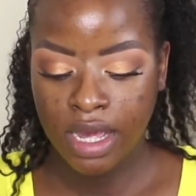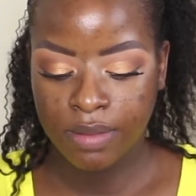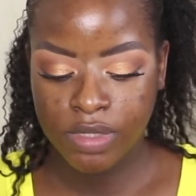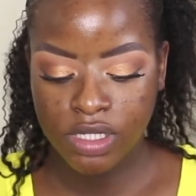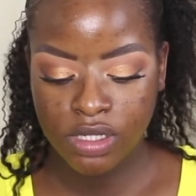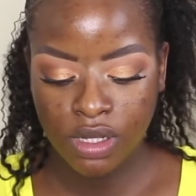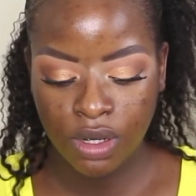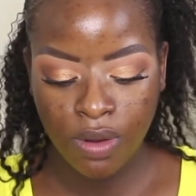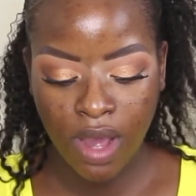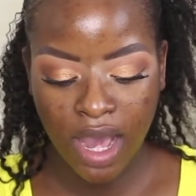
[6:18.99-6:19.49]

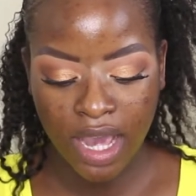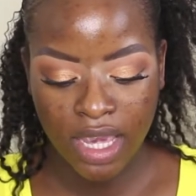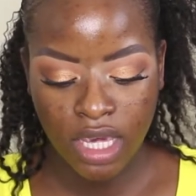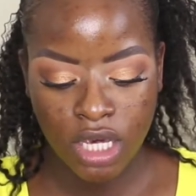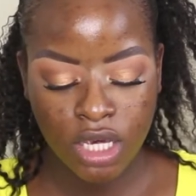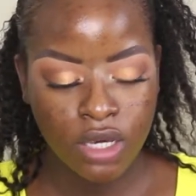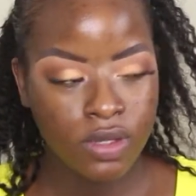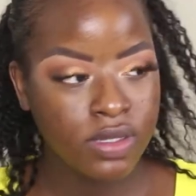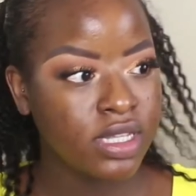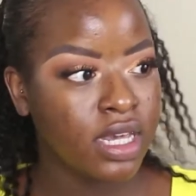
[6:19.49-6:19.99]
So I
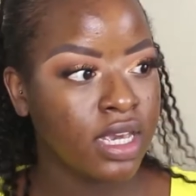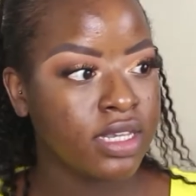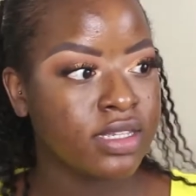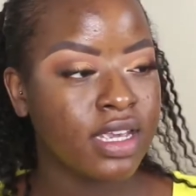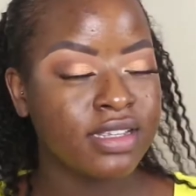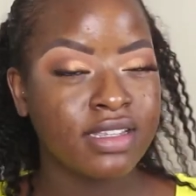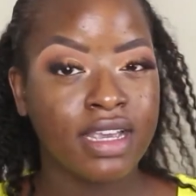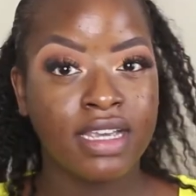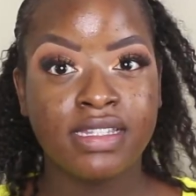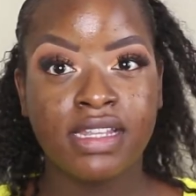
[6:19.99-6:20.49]
use this,
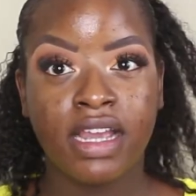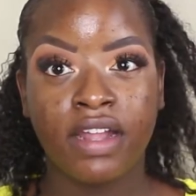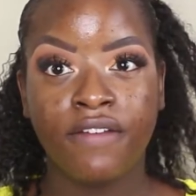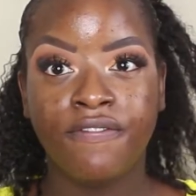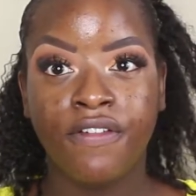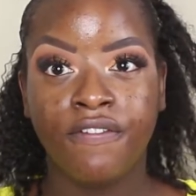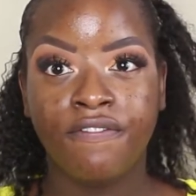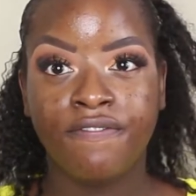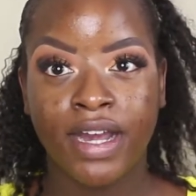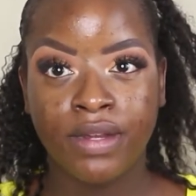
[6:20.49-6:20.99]
as I said,
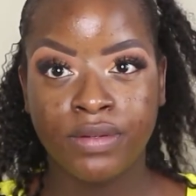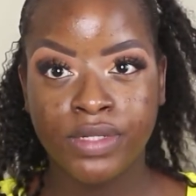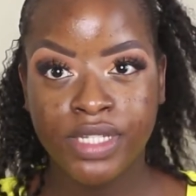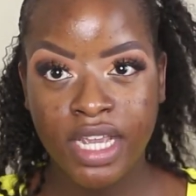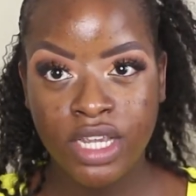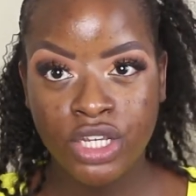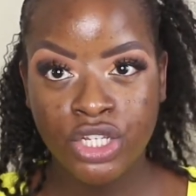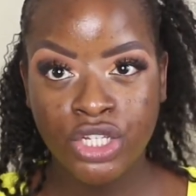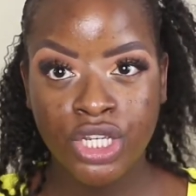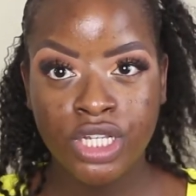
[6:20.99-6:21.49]
for
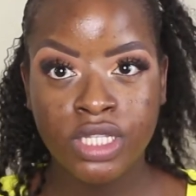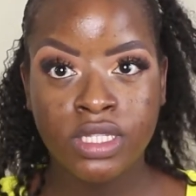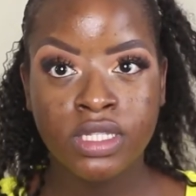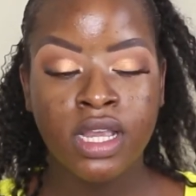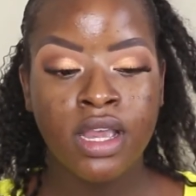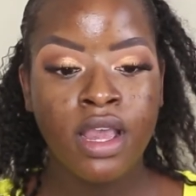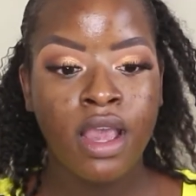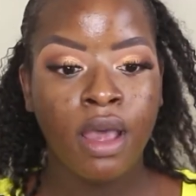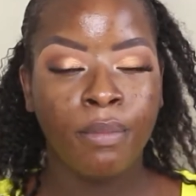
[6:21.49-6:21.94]
foundations,